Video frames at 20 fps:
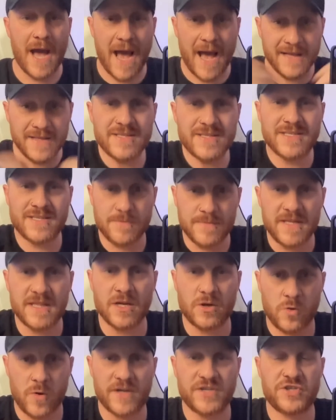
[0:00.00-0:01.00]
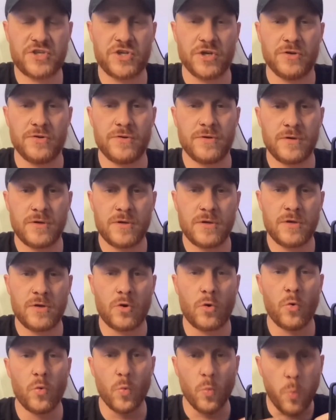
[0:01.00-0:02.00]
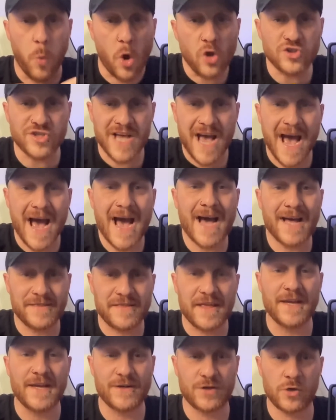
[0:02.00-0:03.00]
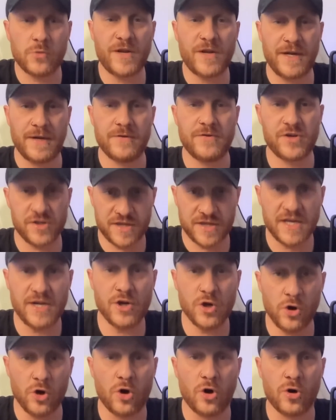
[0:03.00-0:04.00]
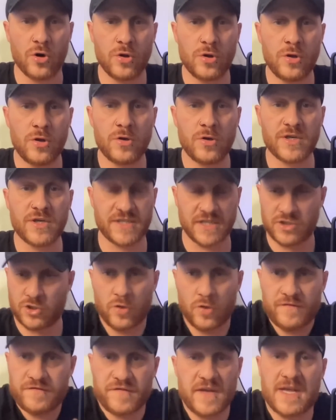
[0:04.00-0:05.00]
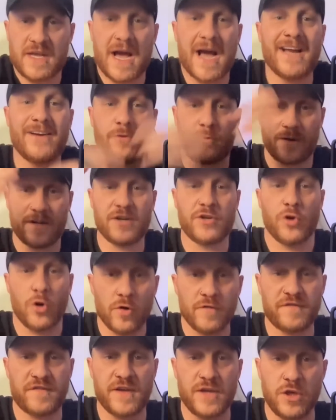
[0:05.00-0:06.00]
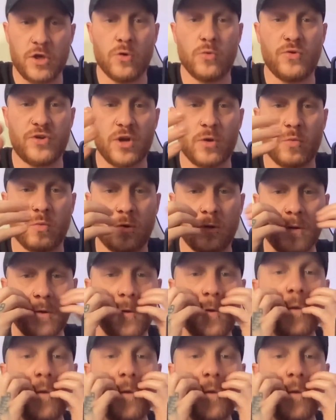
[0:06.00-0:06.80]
Answer me the question. What are they doing? Do they know? Because I don't think I do, and I don't think you do.